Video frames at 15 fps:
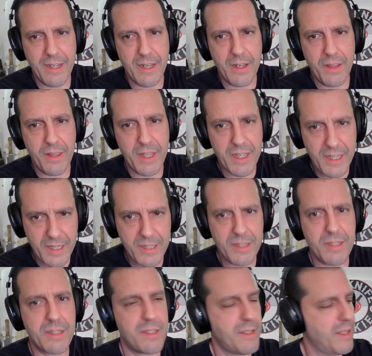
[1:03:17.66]
uh,
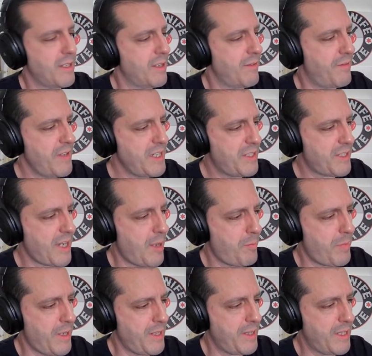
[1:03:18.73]
this, the V
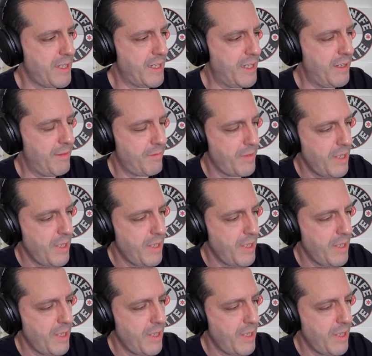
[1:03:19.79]
SEP, and the